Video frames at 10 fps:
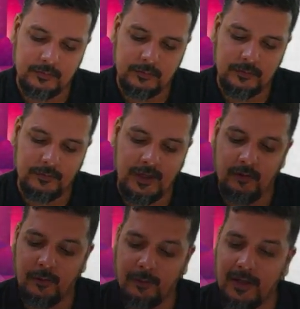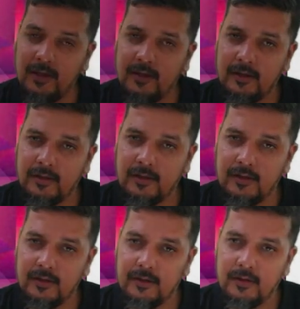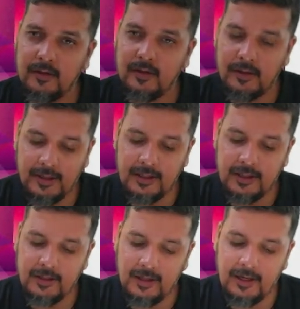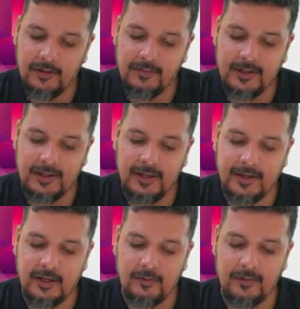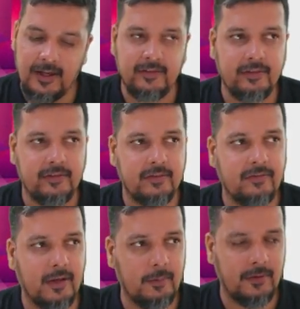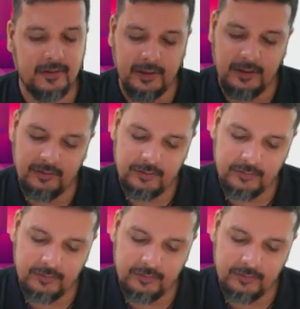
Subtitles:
Value would be 90. And if I tell rate of tax is 5%,